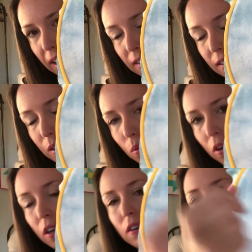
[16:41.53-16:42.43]
kind of see
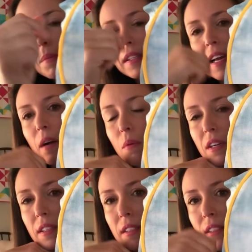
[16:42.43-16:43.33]
where the miscount
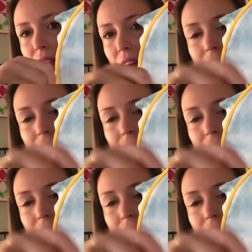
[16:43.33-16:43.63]
was